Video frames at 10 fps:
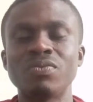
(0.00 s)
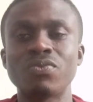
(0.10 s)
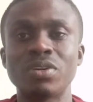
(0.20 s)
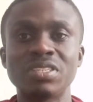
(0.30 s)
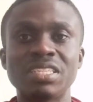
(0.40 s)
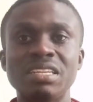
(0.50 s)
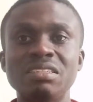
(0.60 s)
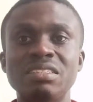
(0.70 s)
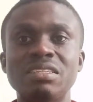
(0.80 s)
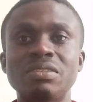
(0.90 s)
for
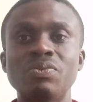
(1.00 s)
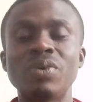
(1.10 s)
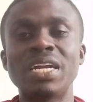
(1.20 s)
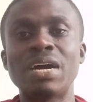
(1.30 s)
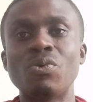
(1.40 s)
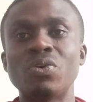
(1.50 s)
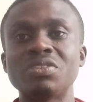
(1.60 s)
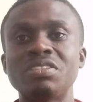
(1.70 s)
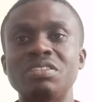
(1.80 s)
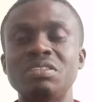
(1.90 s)
instance when i
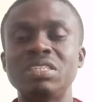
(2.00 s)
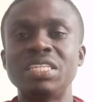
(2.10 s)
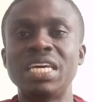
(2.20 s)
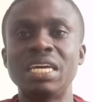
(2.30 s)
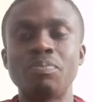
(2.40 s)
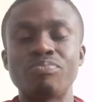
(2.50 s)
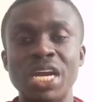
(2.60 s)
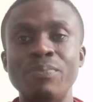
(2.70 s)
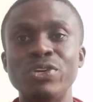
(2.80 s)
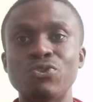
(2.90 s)
was in the
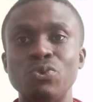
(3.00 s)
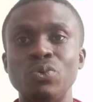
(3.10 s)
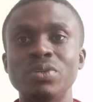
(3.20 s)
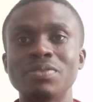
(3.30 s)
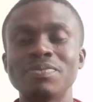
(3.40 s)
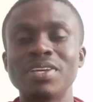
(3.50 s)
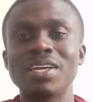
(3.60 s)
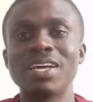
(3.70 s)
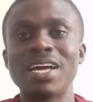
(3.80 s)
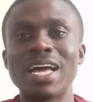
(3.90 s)
primary school
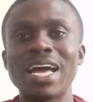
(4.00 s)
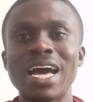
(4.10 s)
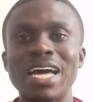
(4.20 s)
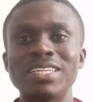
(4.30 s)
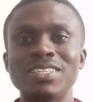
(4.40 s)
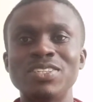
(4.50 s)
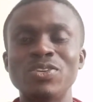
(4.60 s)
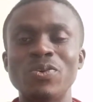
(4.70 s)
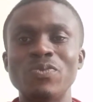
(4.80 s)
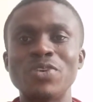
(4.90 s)
I had you
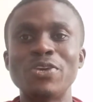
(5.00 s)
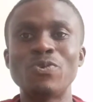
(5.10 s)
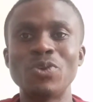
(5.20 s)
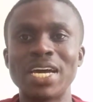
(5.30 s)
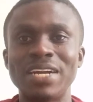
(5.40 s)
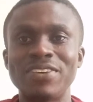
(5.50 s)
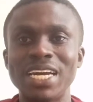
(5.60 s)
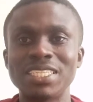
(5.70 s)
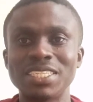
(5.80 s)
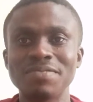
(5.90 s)
know very good
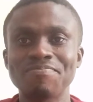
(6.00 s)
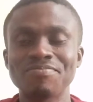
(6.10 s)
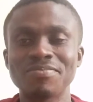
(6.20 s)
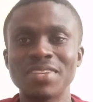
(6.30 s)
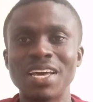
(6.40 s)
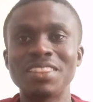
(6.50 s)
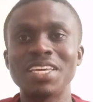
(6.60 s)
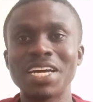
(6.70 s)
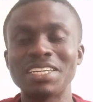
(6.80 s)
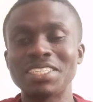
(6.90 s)
handwriting. I
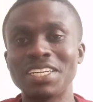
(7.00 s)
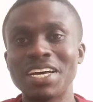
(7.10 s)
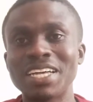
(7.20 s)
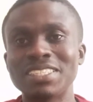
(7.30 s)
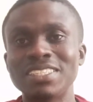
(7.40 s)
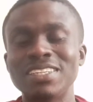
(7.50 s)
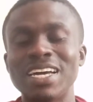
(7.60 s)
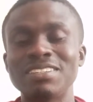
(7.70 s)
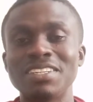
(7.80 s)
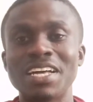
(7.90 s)
think I still has it.
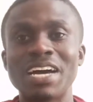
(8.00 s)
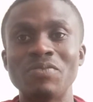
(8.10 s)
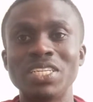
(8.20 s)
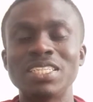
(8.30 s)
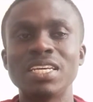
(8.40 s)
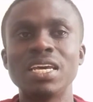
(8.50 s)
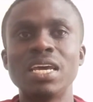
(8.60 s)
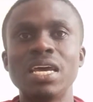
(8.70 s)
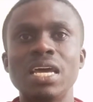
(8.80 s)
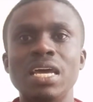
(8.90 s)
I still have it.
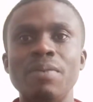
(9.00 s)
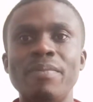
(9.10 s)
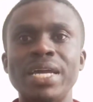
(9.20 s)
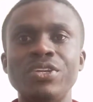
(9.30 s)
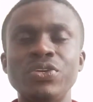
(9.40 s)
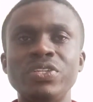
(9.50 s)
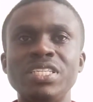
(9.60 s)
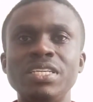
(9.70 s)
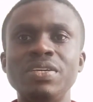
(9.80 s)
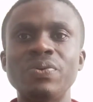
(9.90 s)
But you
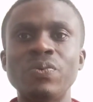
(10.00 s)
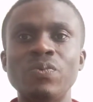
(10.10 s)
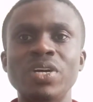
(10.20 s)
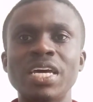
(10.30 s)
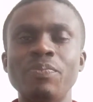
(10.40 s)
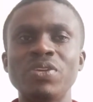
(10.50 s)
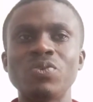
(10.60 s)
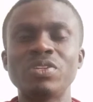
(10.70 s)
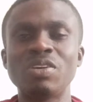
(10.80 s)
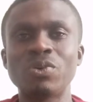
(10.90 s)
see, what happened
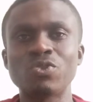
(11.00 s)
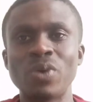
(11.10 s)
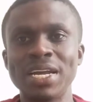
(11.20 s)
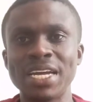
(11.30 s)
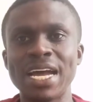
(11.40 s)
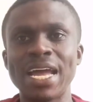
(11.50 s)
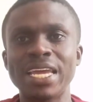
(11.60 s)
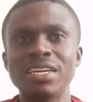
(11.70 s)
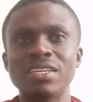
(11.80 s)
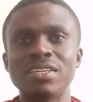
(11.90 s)
was there was one
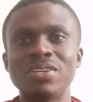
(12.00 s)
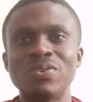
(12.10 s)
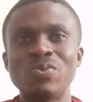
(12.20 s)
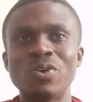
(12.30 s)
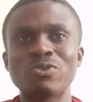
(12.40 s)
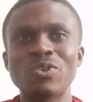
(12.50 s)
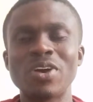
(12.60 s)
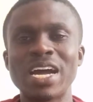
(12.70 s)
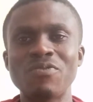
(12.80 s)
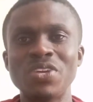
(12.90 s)
guy who was not
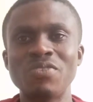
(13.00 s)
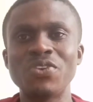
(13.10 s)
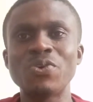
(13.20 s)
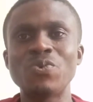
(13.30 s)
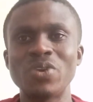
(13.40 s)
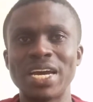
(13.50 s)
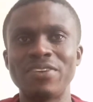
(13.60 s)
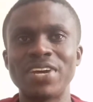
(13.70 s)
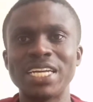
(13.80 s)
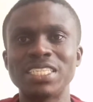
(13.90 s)
having a very good
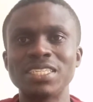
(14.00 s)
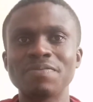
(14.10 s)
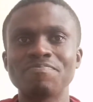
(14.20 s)
handwriting,